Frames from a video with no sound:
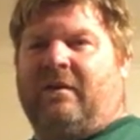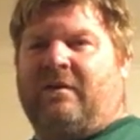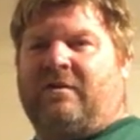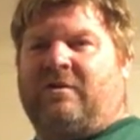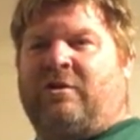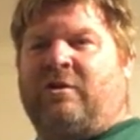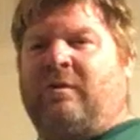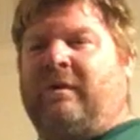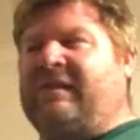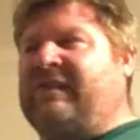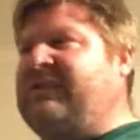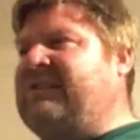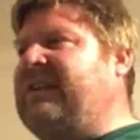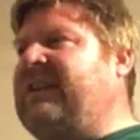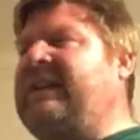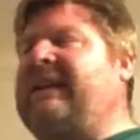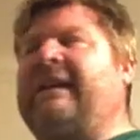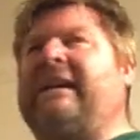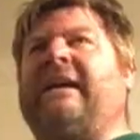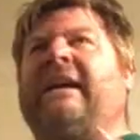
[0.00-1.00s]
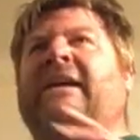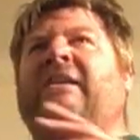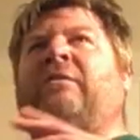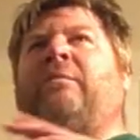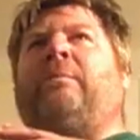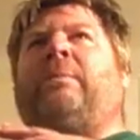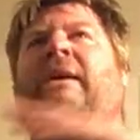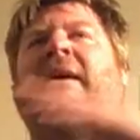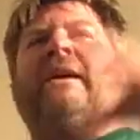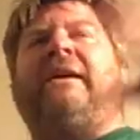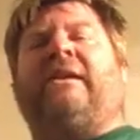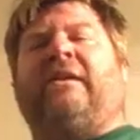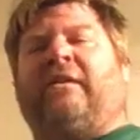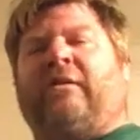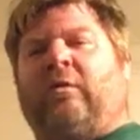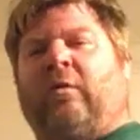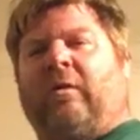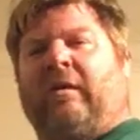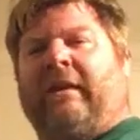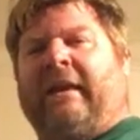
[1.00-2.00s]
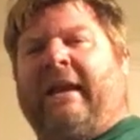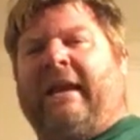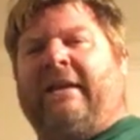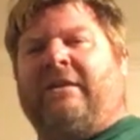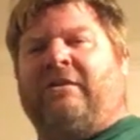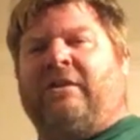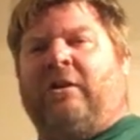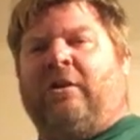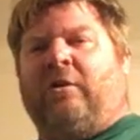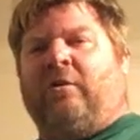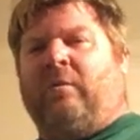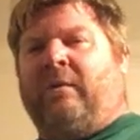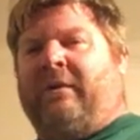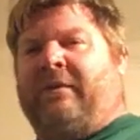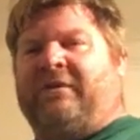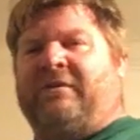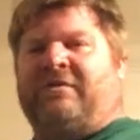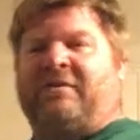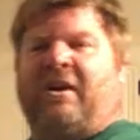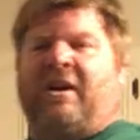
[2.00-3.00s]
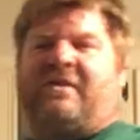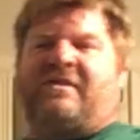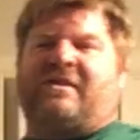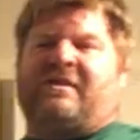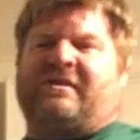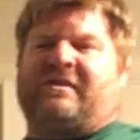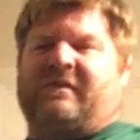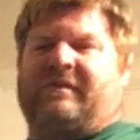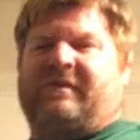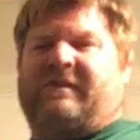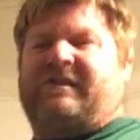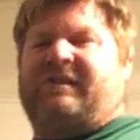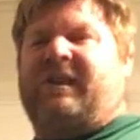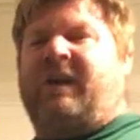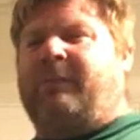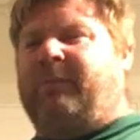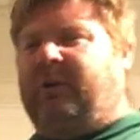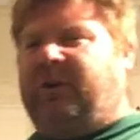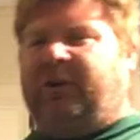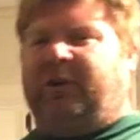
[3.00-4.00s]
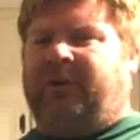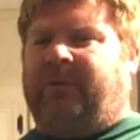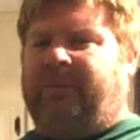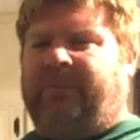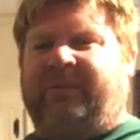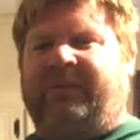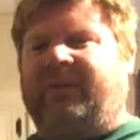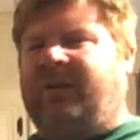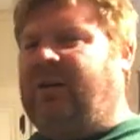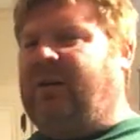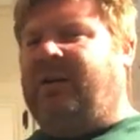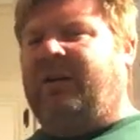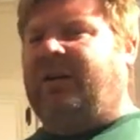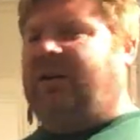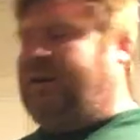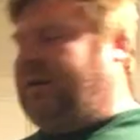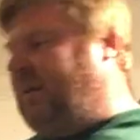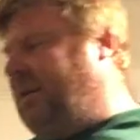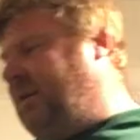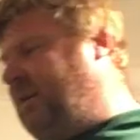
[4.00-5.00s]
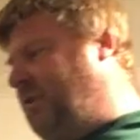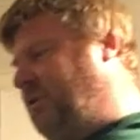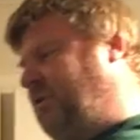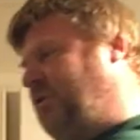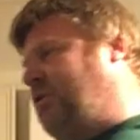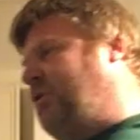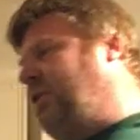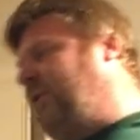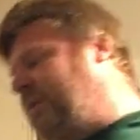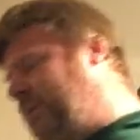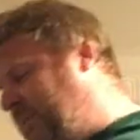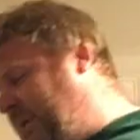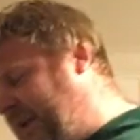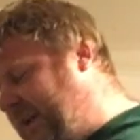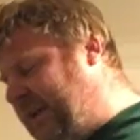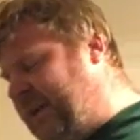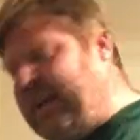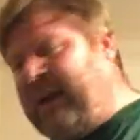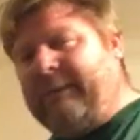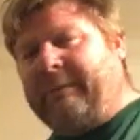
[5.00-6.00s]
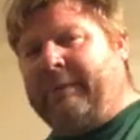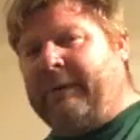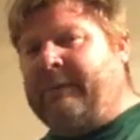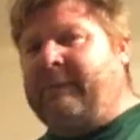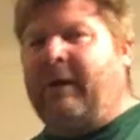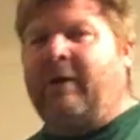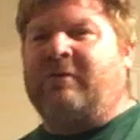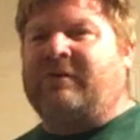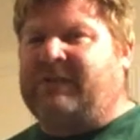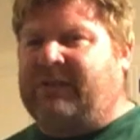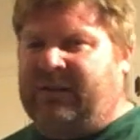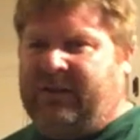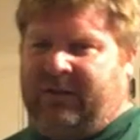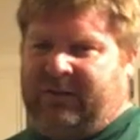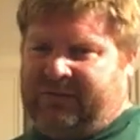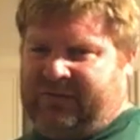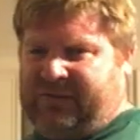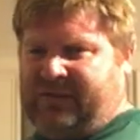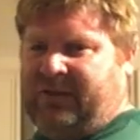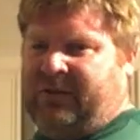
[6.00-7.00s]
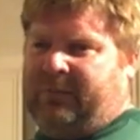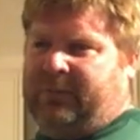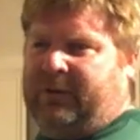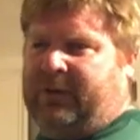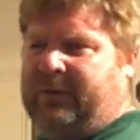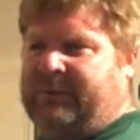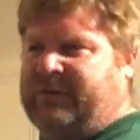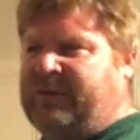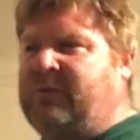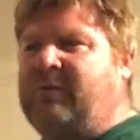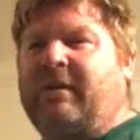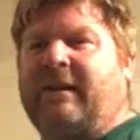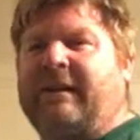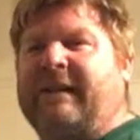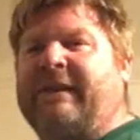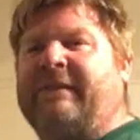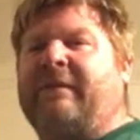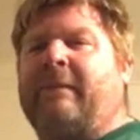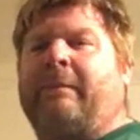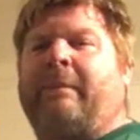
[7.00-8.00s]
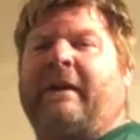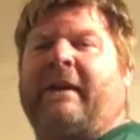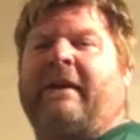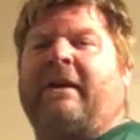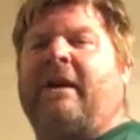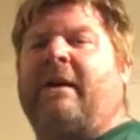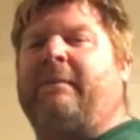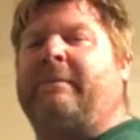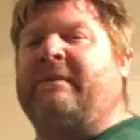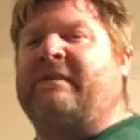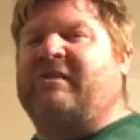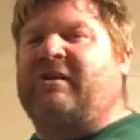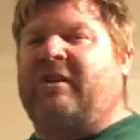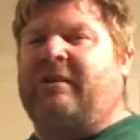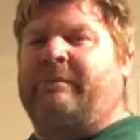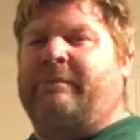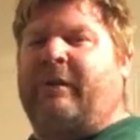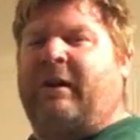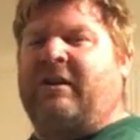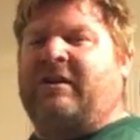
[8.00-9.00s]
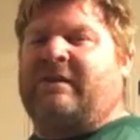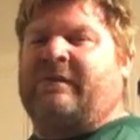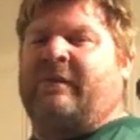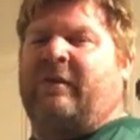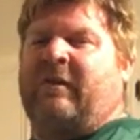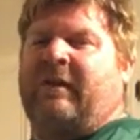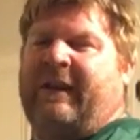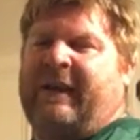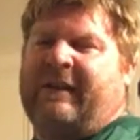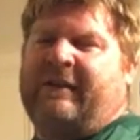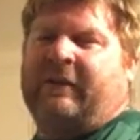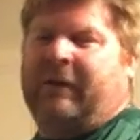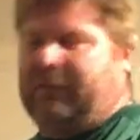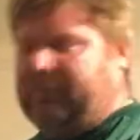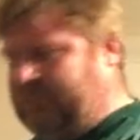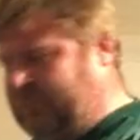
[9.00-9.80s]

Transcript: To a city as big as Orlando with dozens of suburbs, you couldn't pick it up in most of those suburbs. You couldn't even pick it up in certain parts of Orlando.